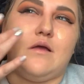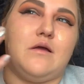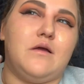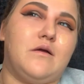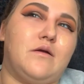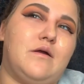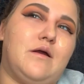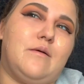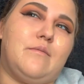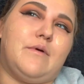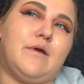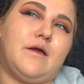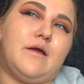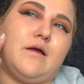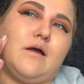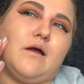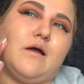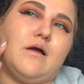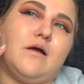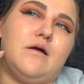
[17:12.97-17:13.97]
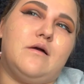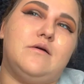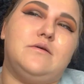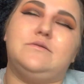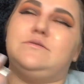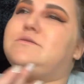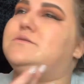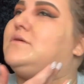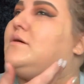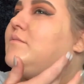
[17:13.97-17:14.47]
Grabbing
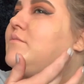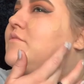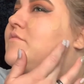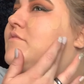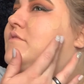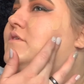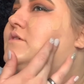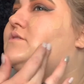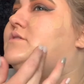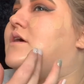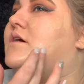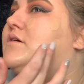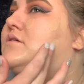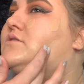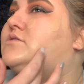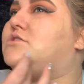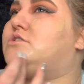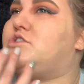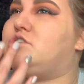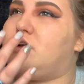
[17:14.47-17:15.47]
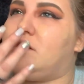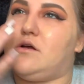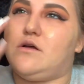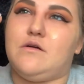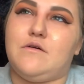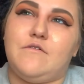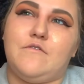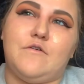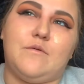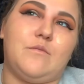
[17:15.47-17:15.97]
some of this extra
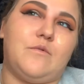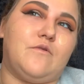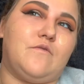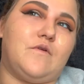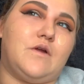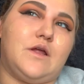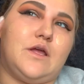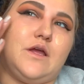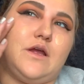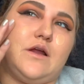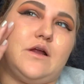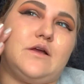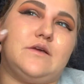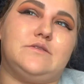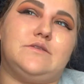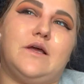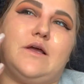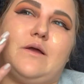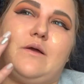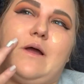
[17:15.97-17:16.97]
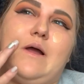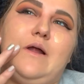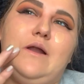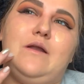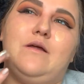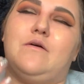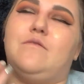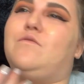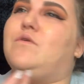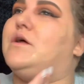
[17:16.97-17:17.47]
from over here because I kind
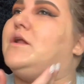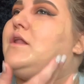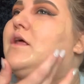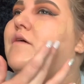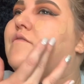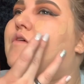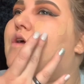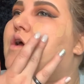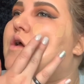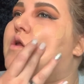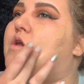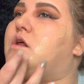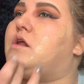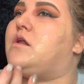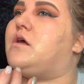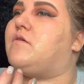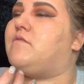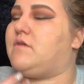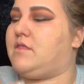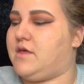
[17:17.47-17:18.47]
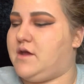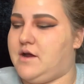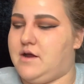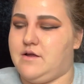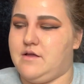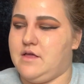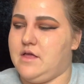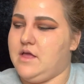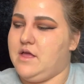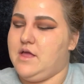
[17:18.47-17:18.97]
of went heavy-handed over there,
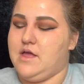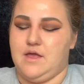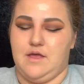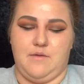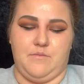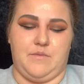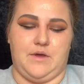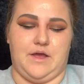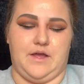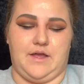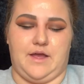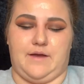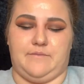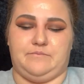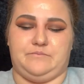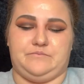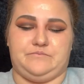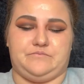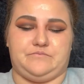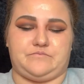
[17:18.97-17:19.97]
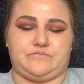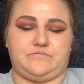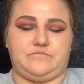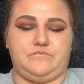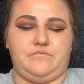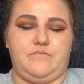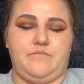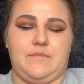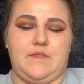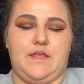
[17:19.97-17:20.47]
but yeah.
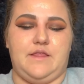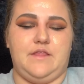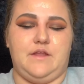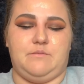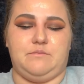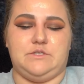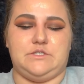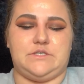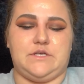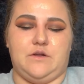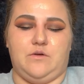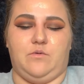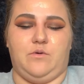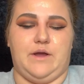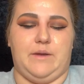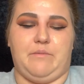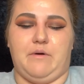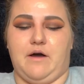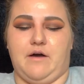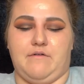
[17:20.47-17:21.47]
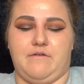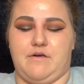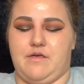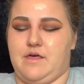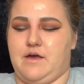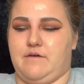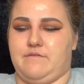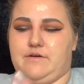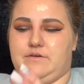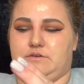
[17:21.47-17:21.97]
And I'm just gonna wipe off
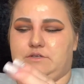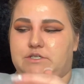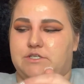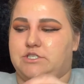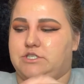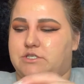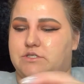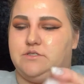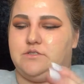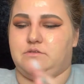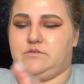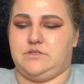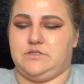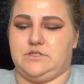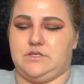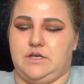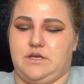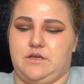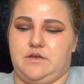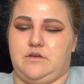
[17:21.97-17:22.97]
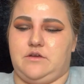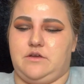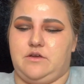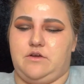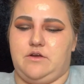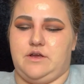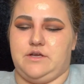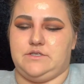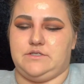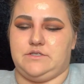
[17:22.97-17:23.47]
that foundation so it doesn't get
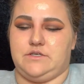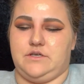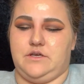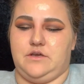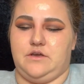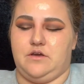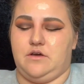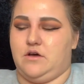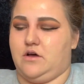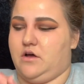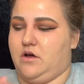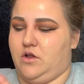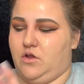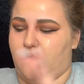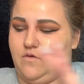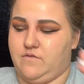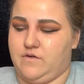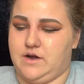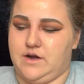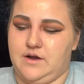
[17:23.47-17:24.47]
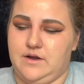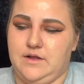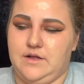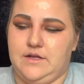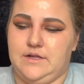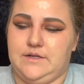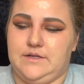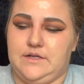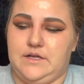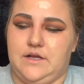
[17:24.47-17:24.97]
crazy all over,
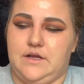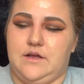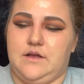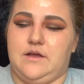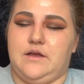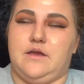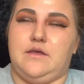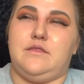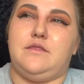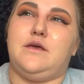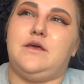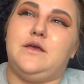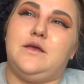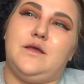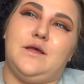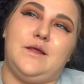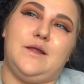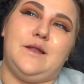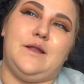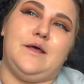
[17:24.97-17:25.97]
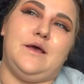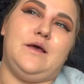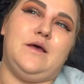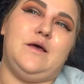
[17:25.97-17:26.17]
and then